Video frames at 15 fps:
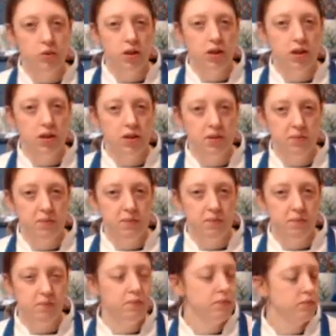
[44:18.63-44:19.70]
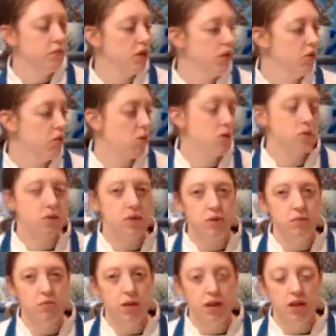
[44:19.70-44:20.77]
uh, a
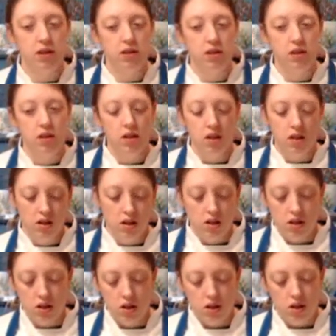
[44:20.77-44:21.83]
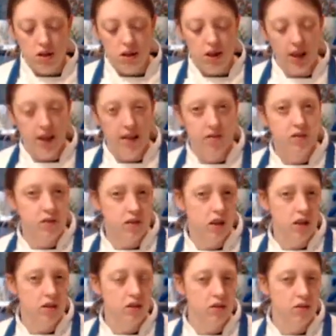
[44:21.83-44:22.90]
roasting pan lay the
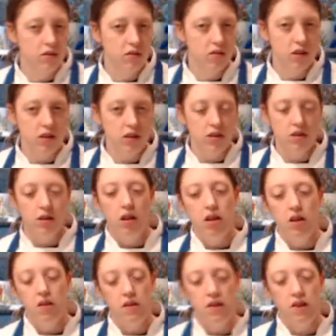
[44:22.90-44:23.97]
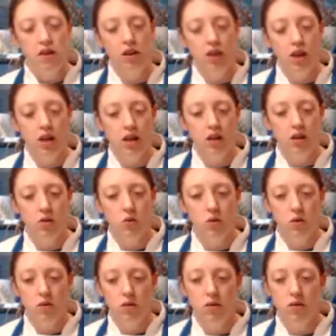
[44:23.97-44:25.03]
sauce over it, then lay
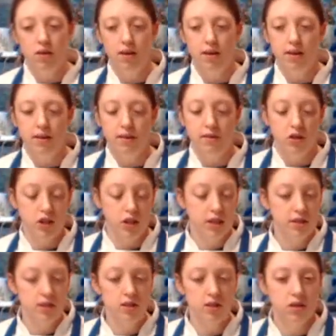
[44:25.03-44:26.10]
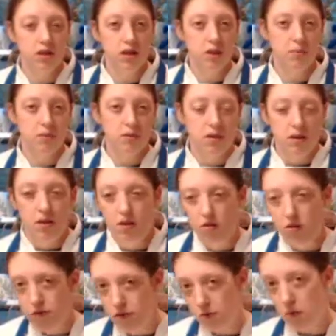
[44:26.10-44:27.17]
your uh, cheese on top,
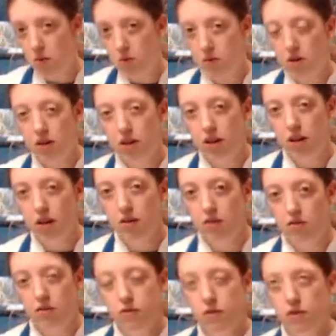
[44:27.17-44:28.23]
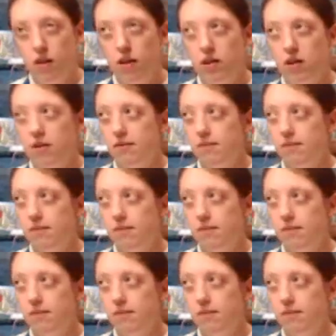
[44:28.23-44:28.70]
throw it in the oven for like